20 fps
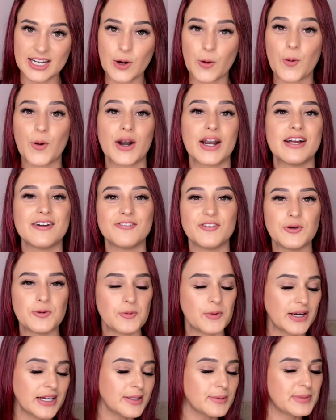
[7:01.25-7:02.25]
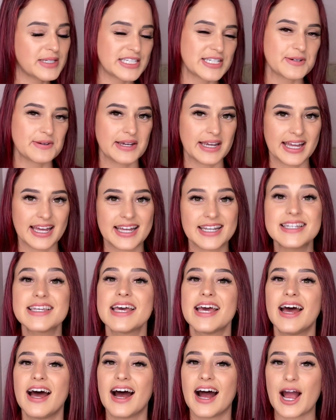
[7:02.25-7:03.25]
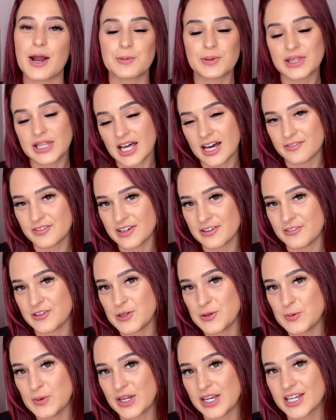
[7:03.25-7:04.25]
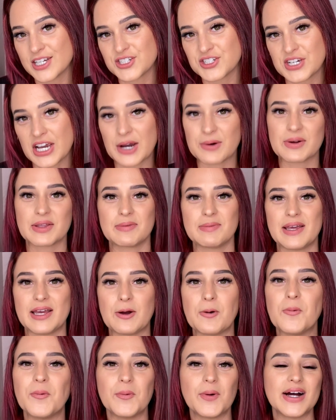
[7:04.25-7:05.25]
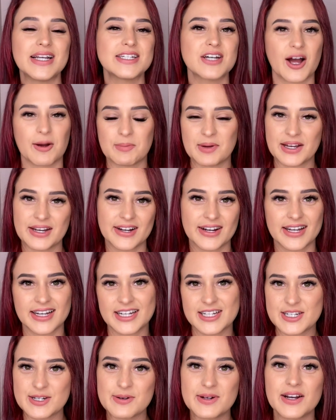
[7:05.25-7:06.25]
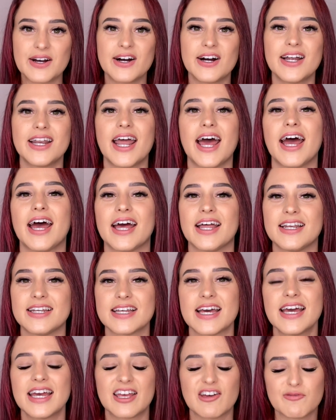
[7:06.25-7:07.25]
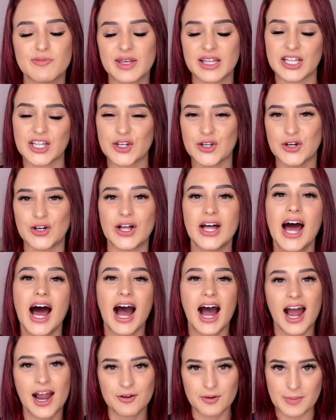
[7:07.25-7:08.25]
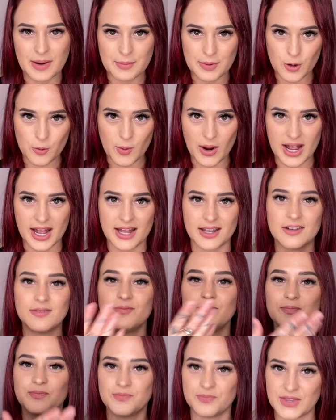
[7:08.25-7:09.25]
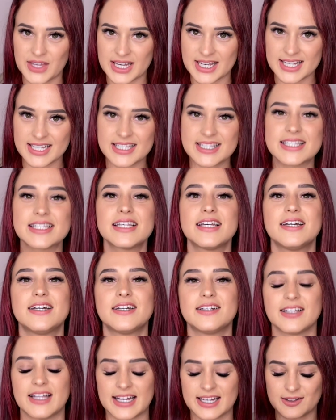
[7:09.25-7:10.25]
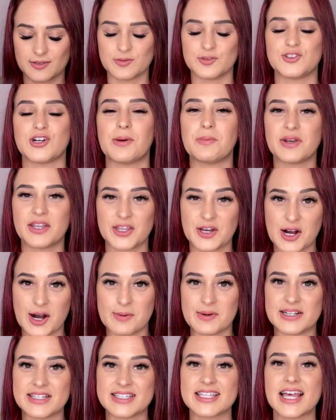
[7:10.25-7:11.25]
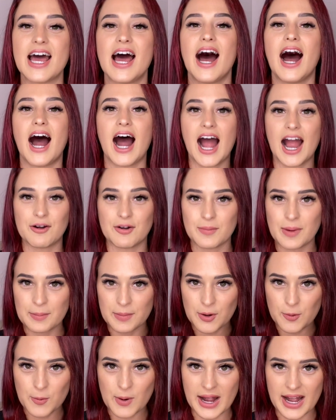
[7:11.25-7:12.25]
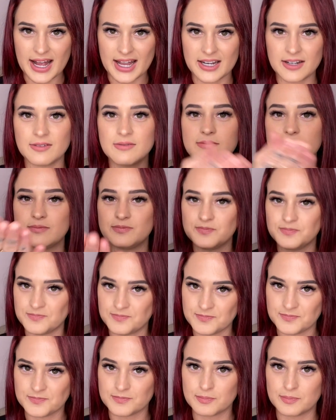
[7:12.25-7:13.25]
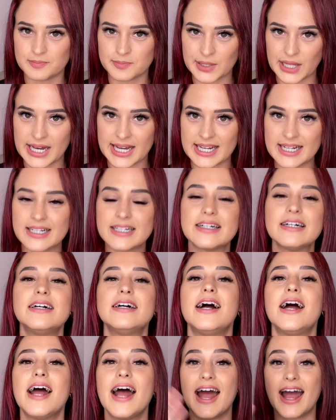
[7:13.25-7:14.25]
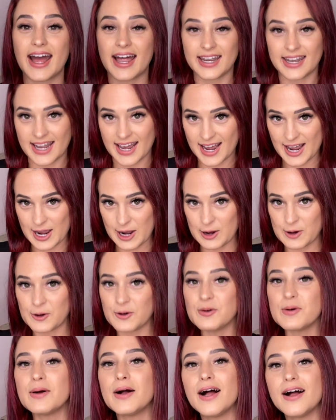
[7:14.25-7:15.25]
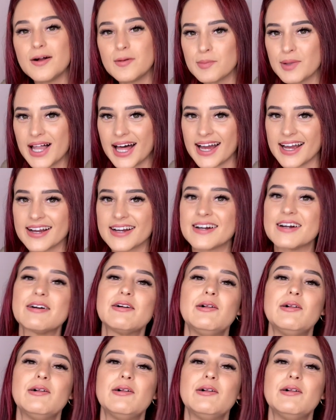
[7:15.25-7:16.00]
or if you will be doing it. I would love if you would share with me what topic you're gonna do it on and give me a little, I remember when this, like drop it in the comments. I remember when blank, and now blank.